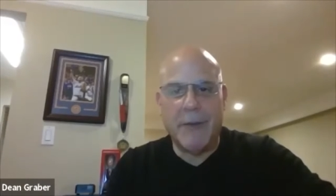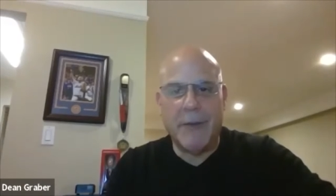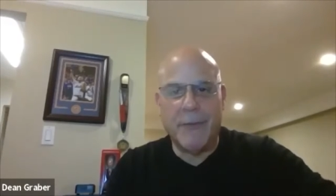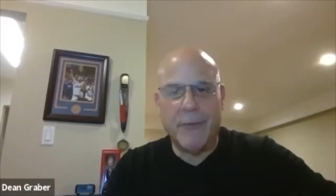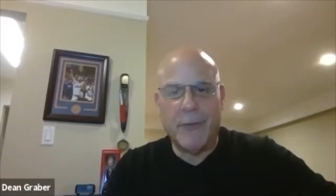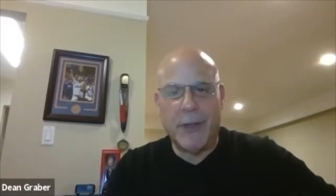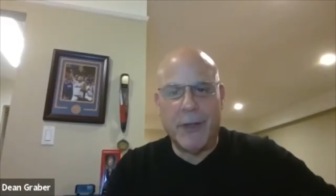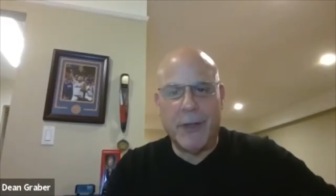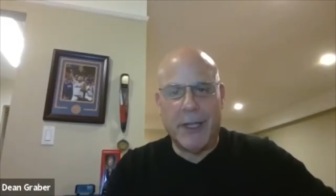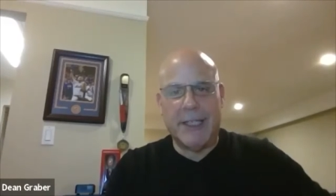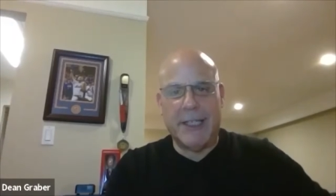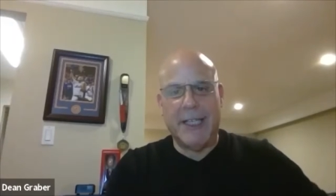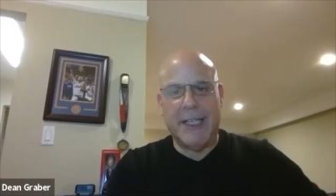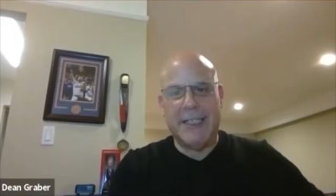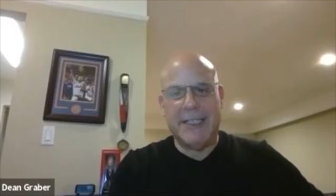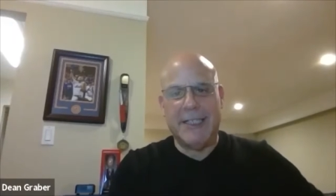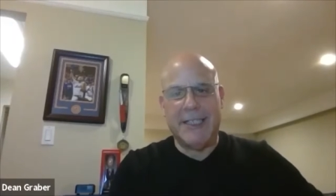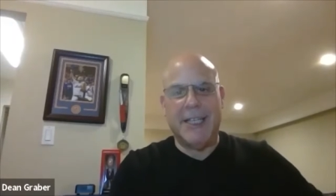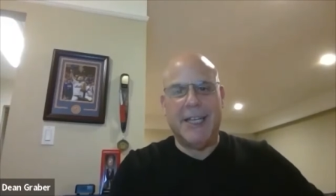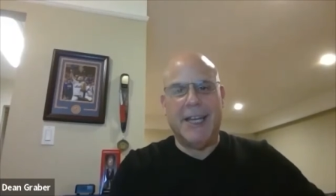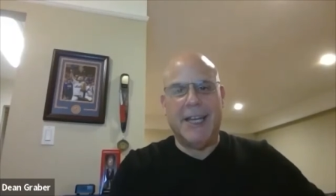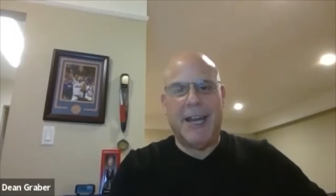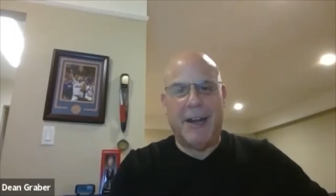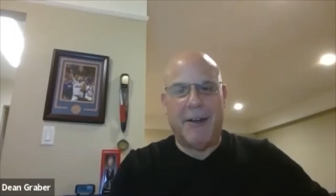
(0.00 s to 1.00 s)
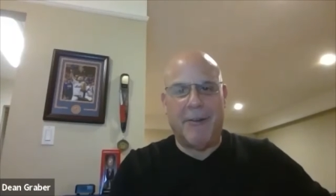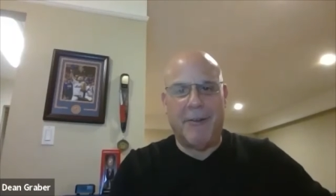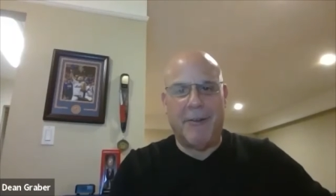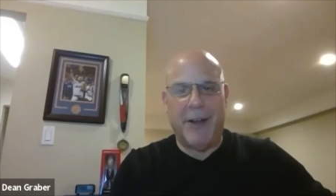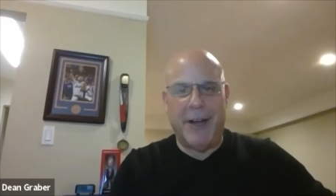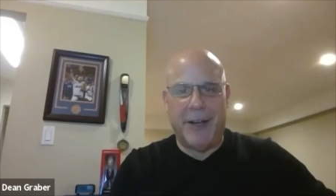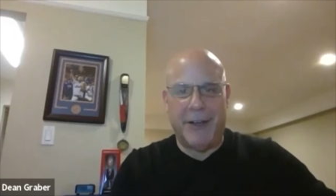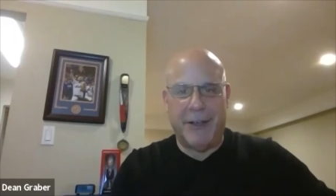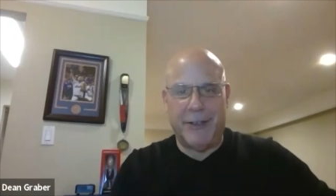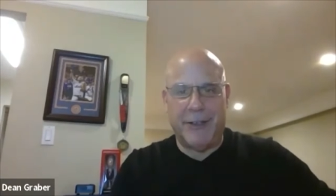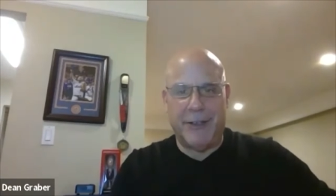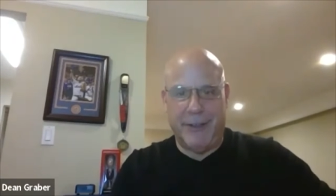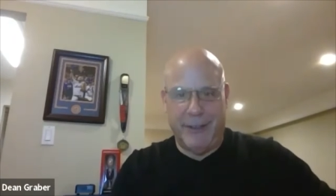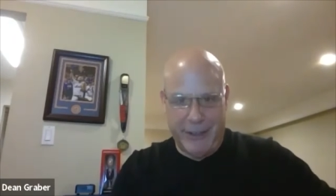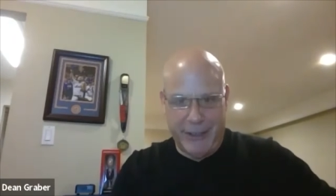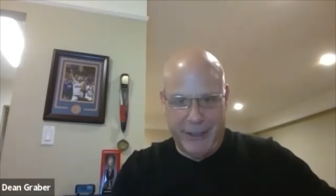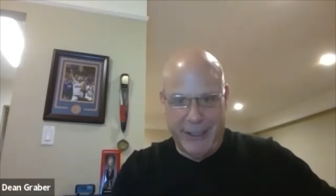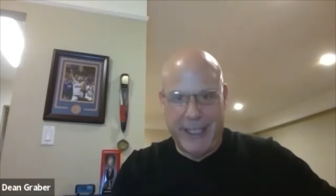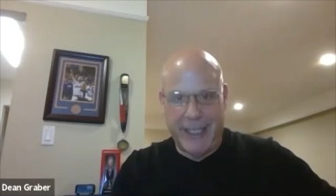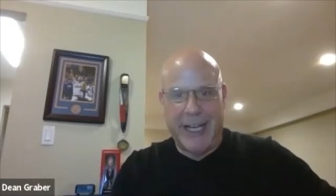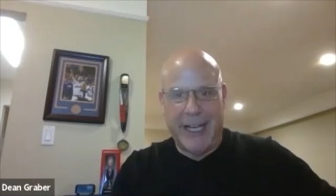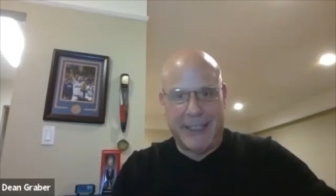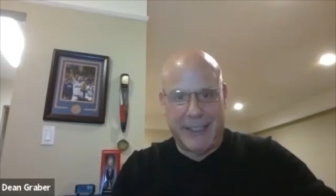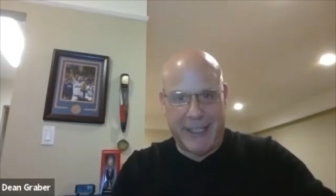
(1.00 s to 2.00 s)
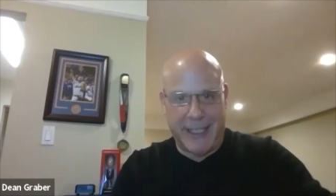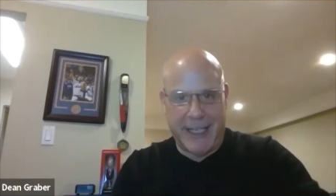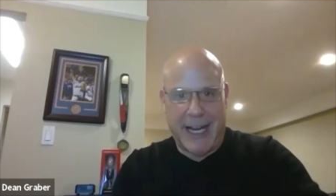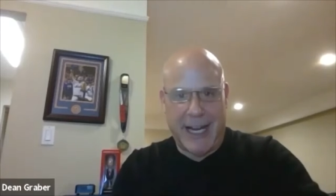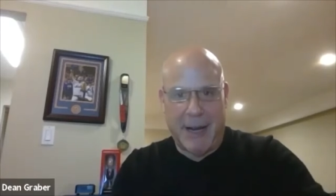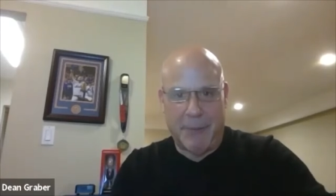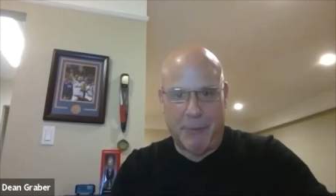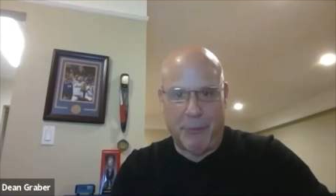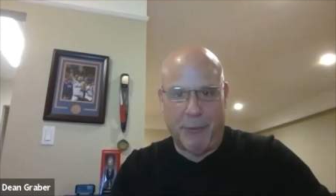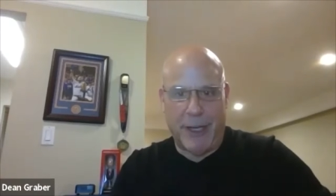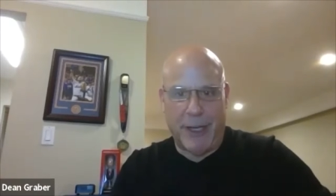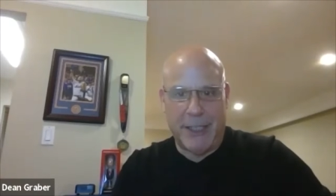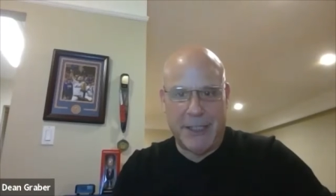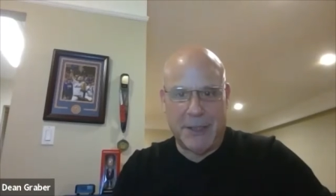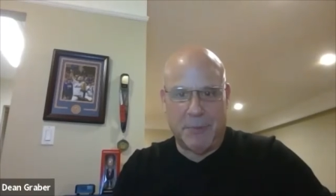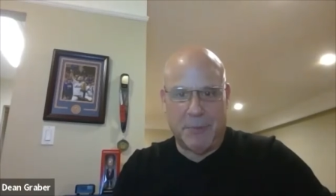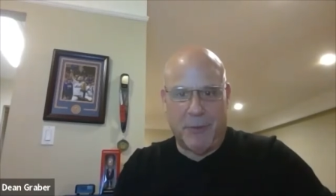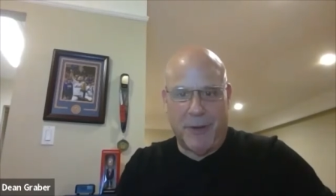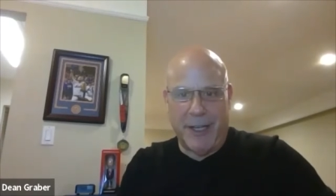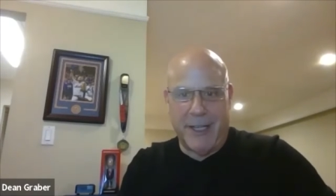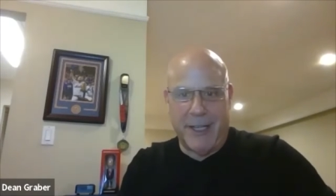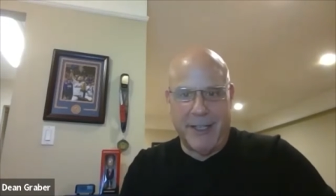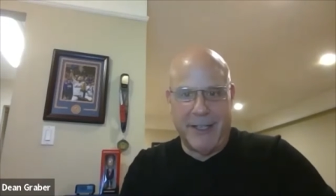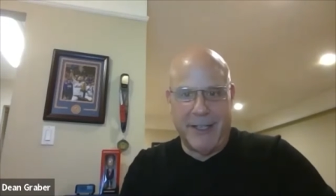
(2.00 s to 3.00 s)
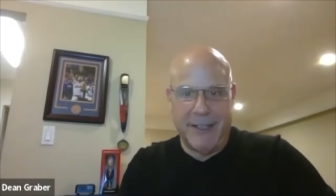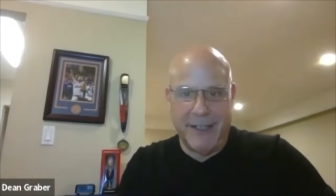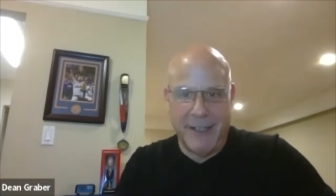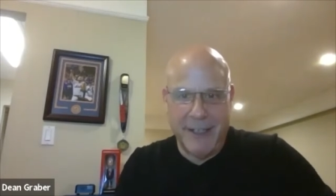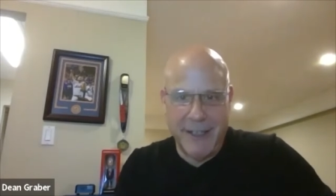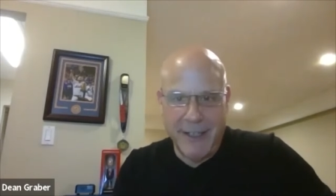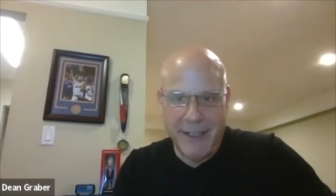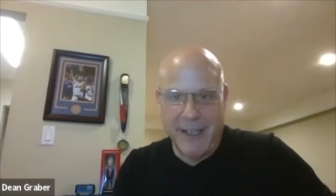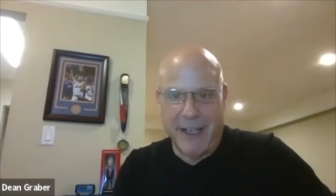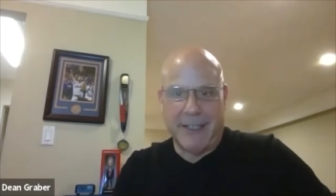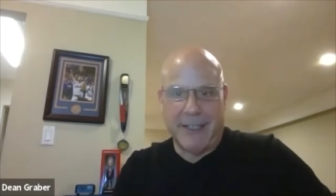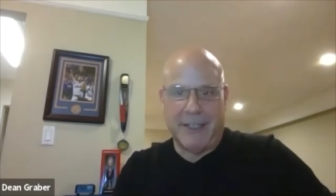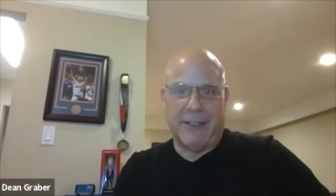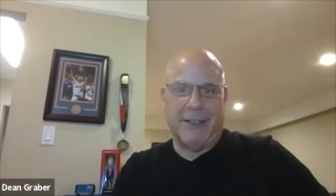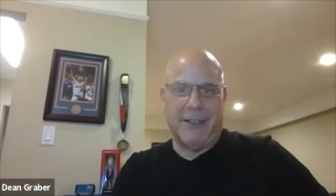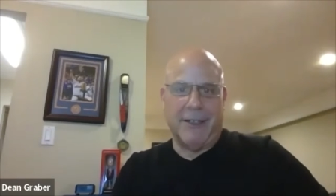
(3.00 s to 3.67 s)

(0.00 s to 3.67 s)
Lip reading: of the DC area to get to that price point? Like